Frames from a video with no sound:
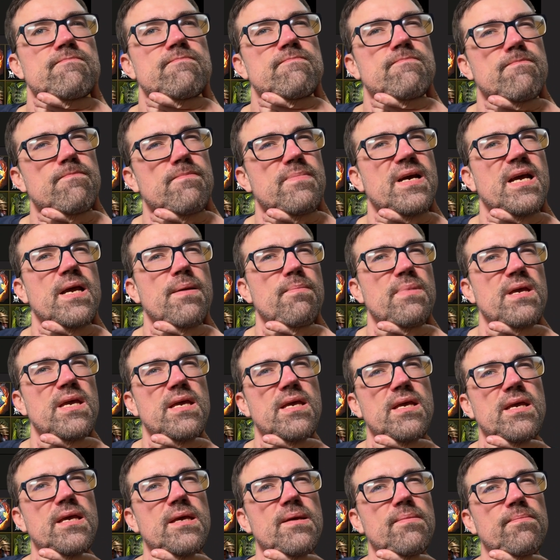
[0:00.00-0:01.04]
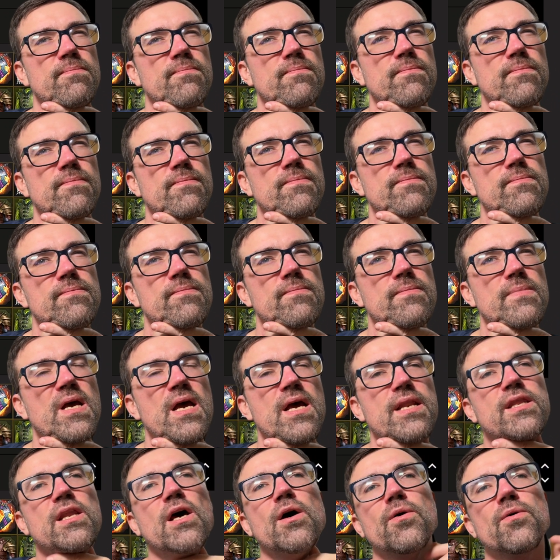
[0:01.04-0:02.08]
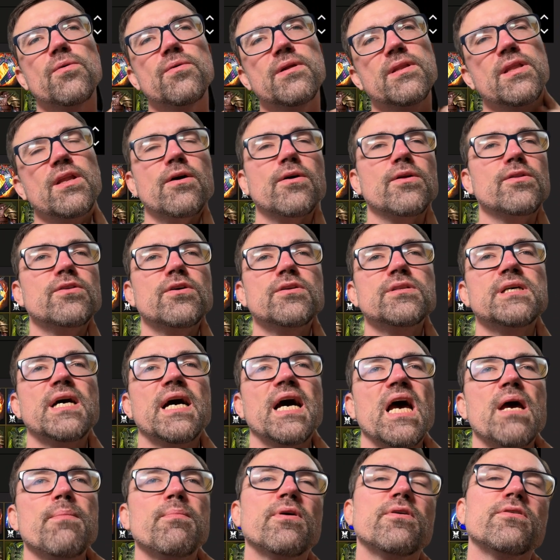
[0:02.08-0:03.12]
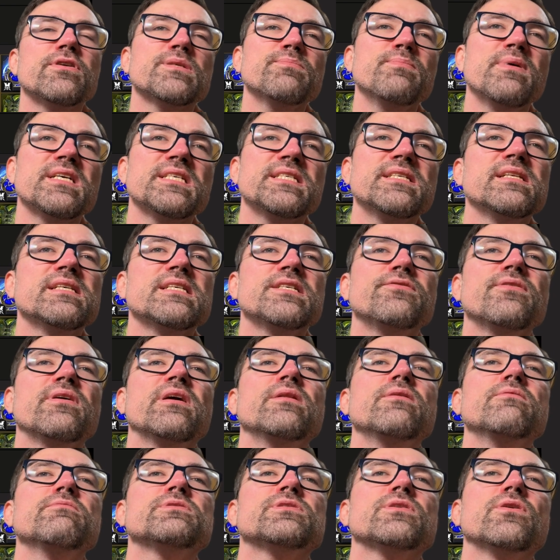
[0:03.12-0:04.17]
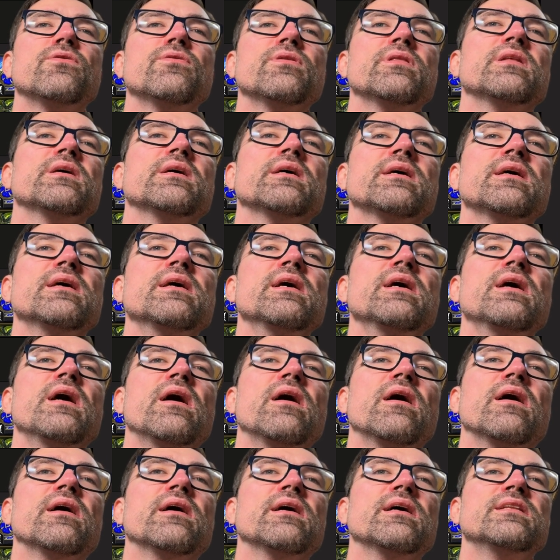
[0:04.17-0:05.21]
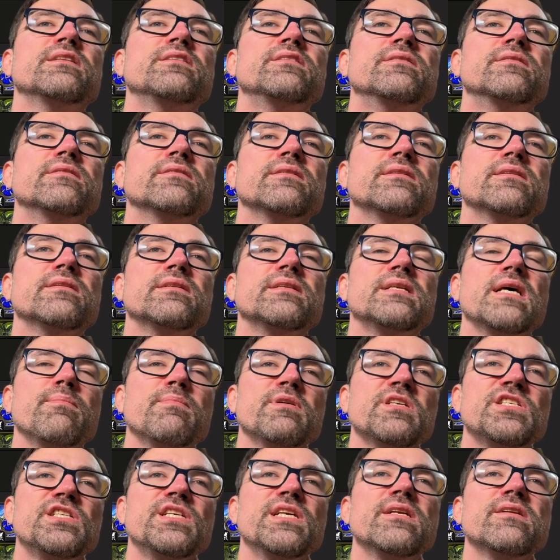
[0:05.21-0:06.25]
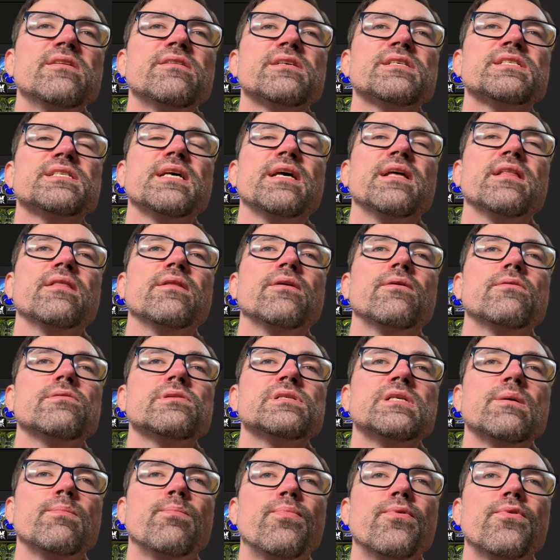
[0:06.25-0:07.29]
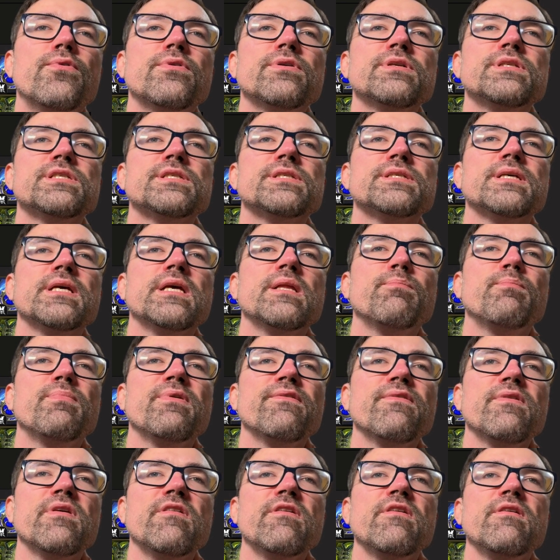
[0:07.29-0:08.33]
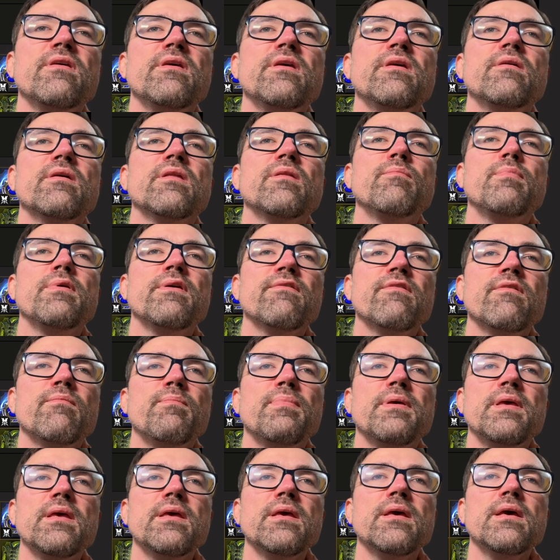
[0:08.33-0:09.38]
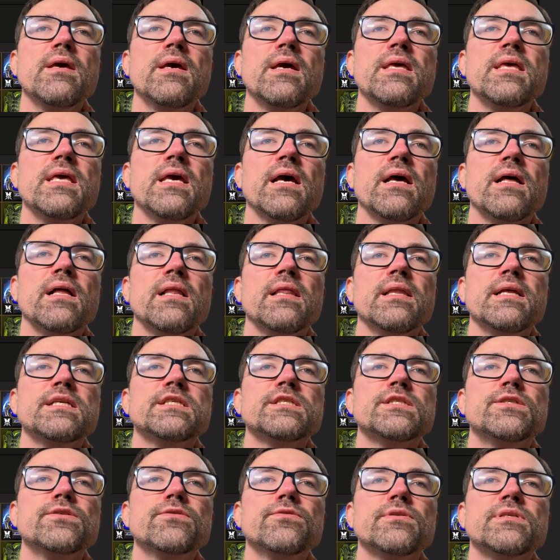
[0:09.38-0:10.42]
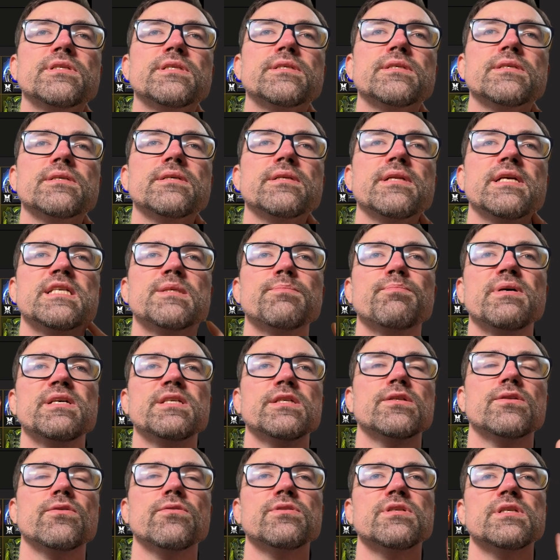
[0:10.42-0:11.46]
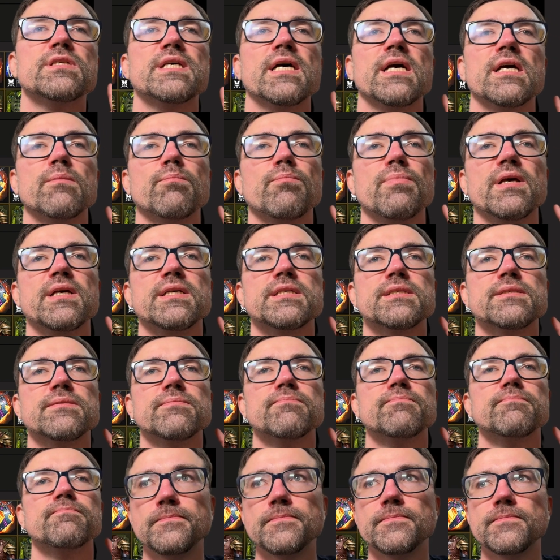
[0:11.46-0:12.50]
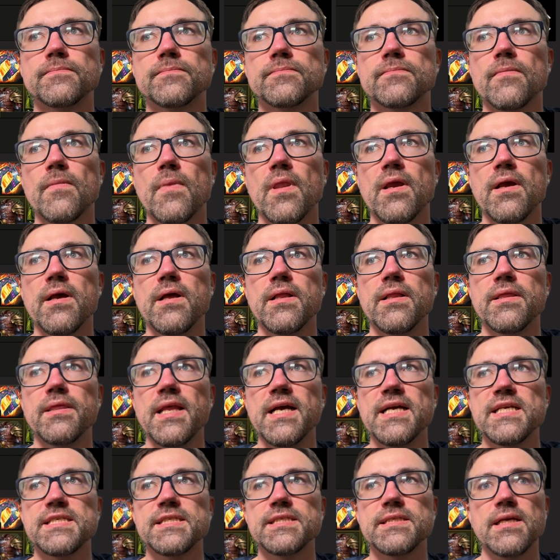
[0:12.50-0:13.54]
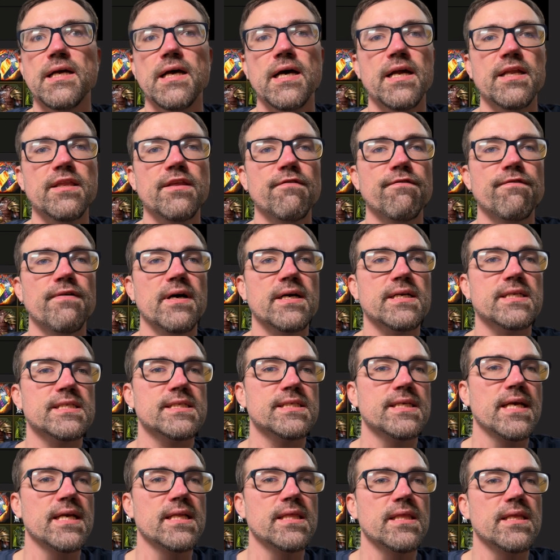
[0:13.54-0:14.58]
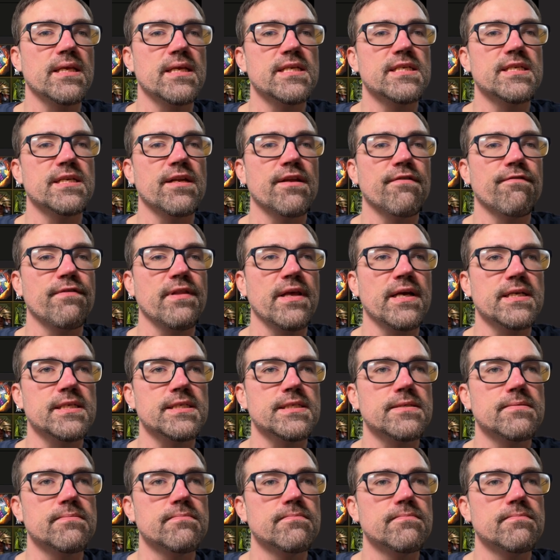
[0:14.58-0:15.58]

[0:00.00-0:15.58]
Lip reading: Maybe no, not the high, because Merciless you can use on the damage dealers and on supports in PvE and PvP. Yeah, let's do it. Let's place it on the second place. Next artifact set is a Reflex.